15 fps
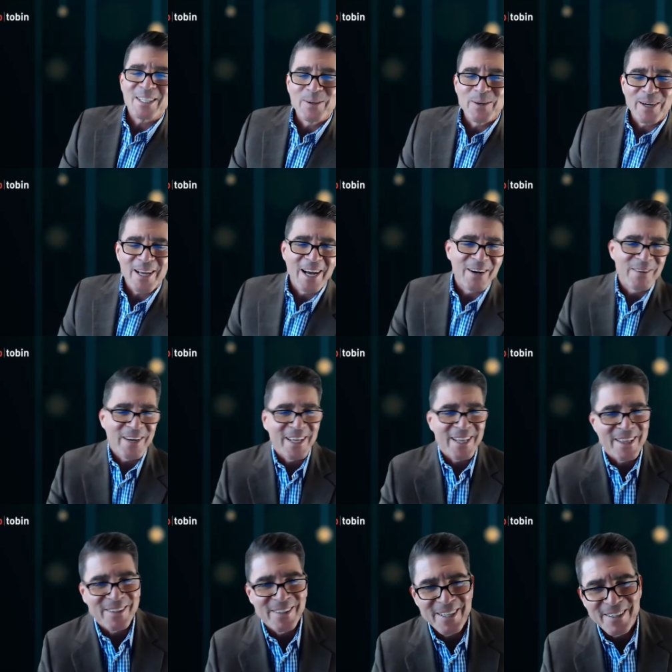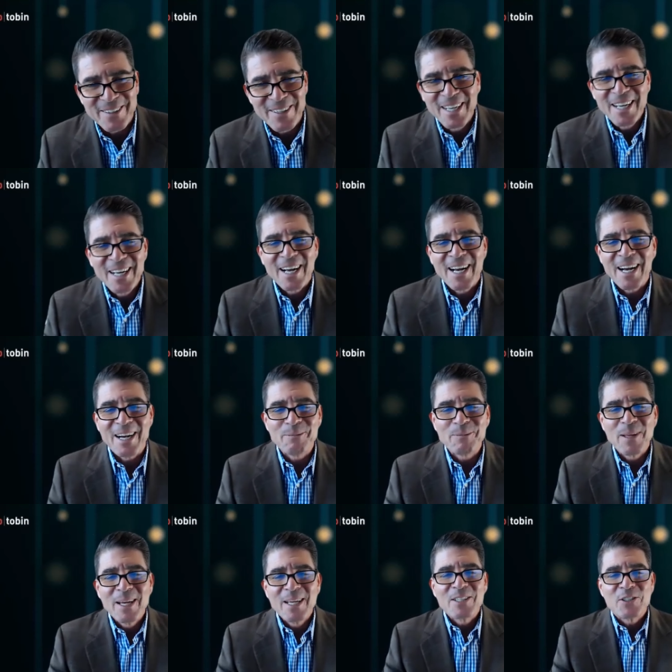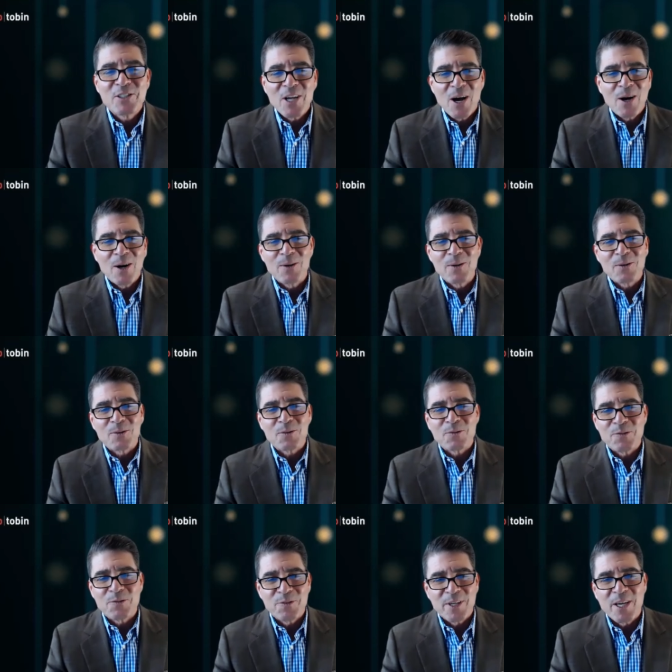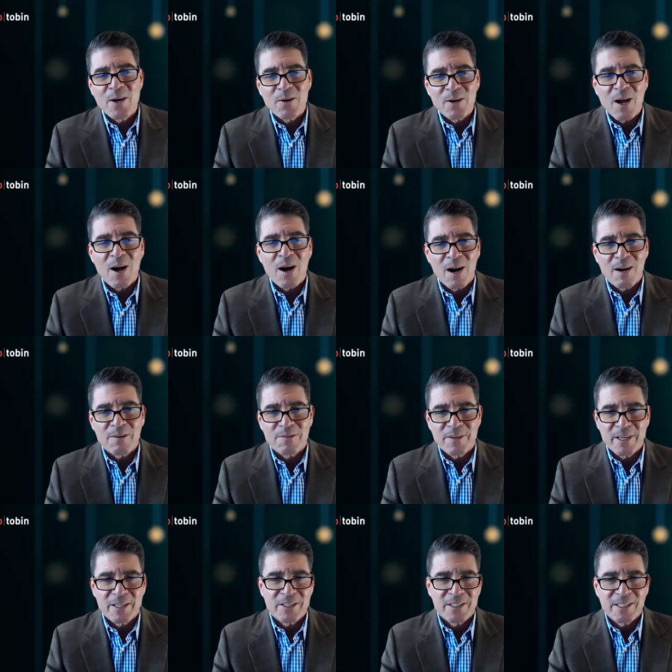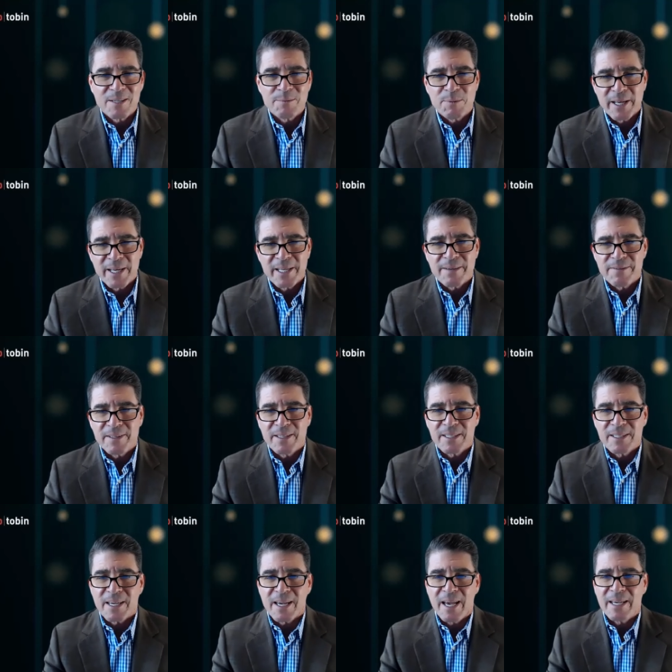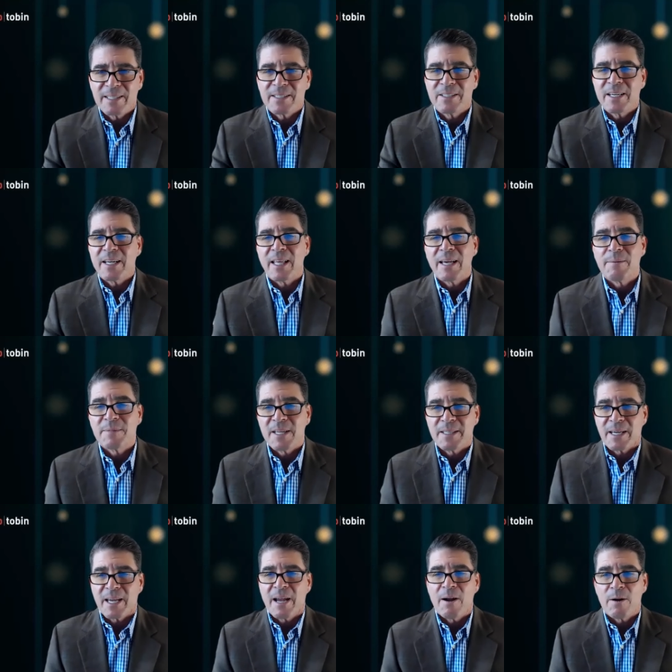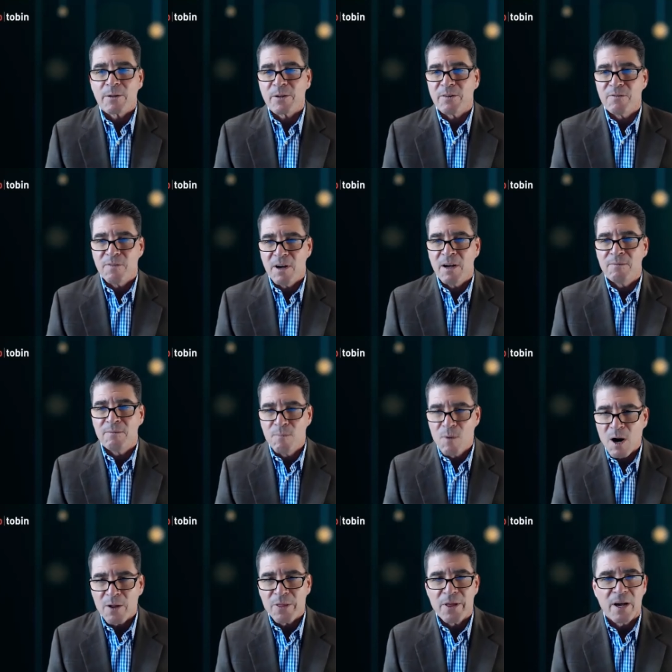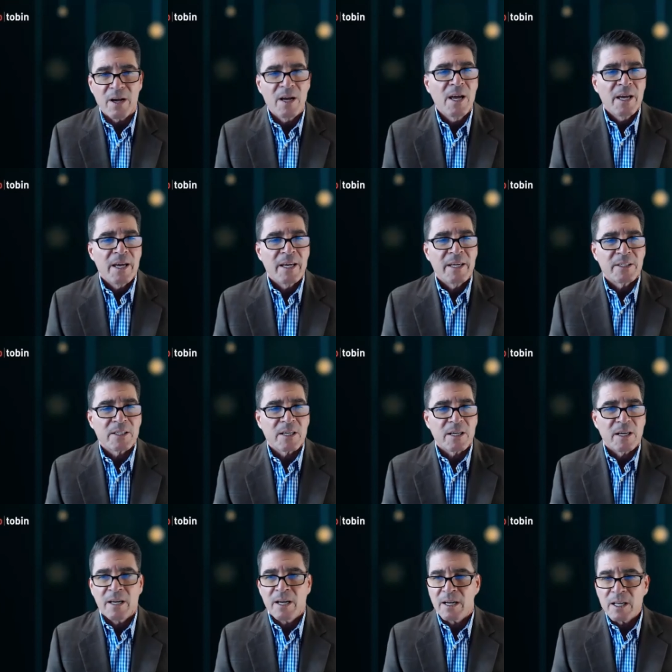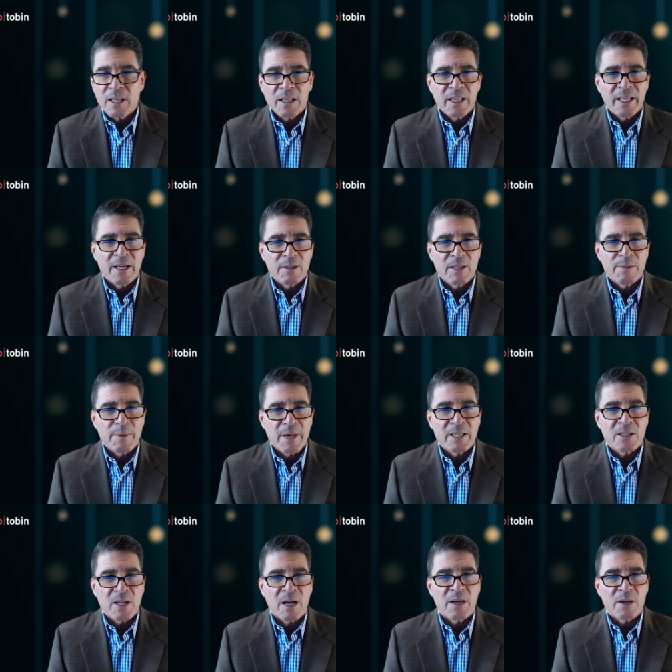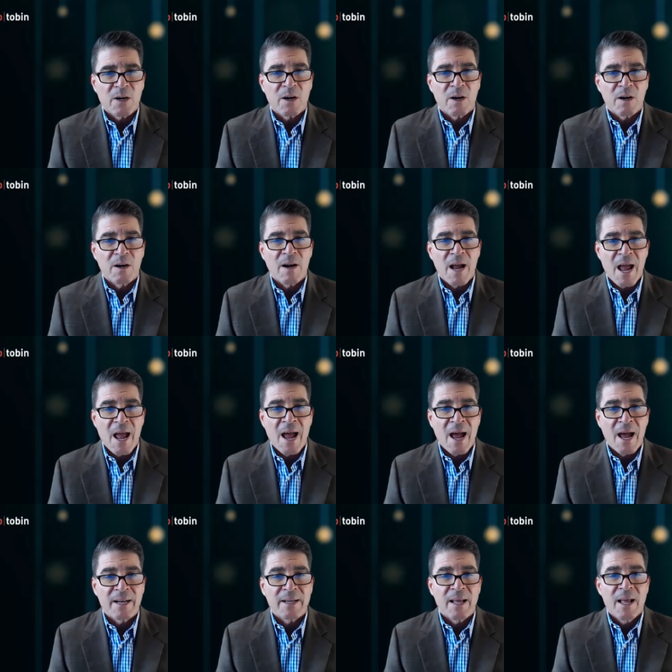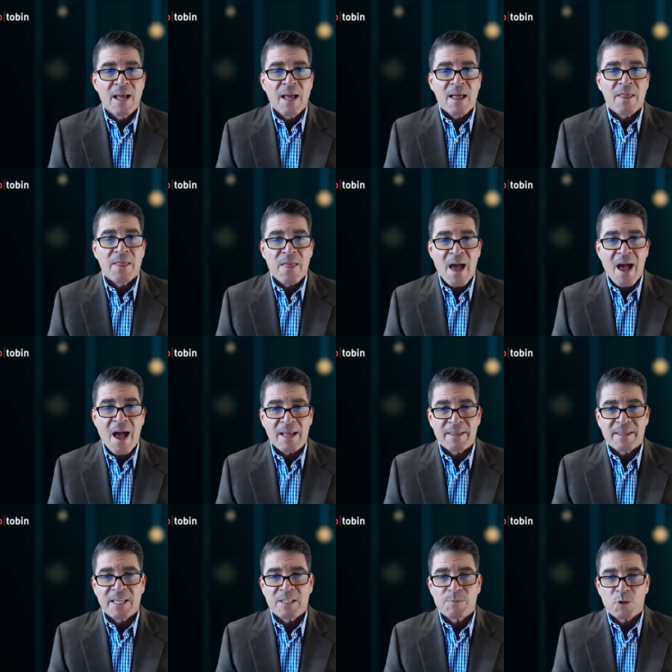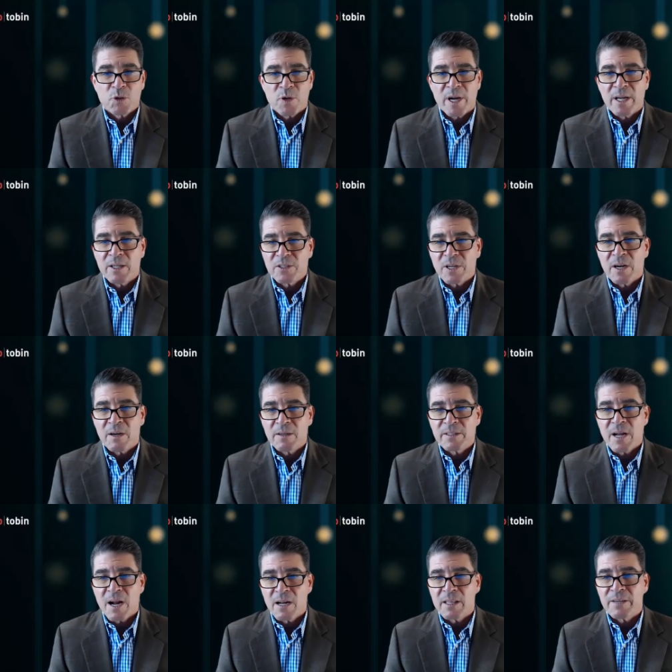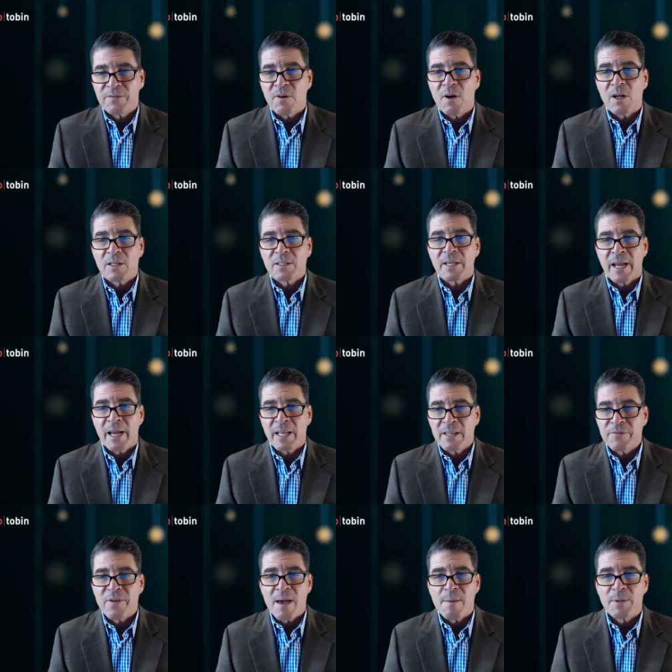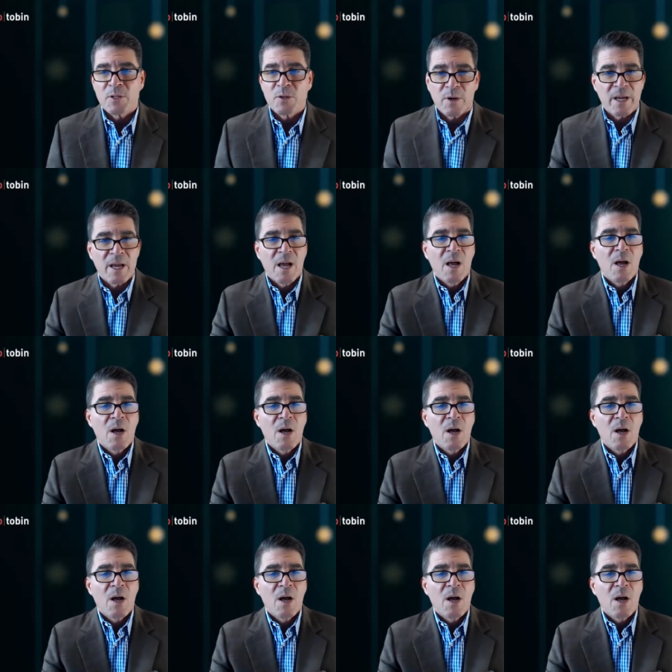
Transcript: as we're going through. Um, so Fiona Harvey, she's the plaintiff in this case. She claims that the character of, Martha is uh, clearly based on her, and that these portrayals are entirely false and defamatory.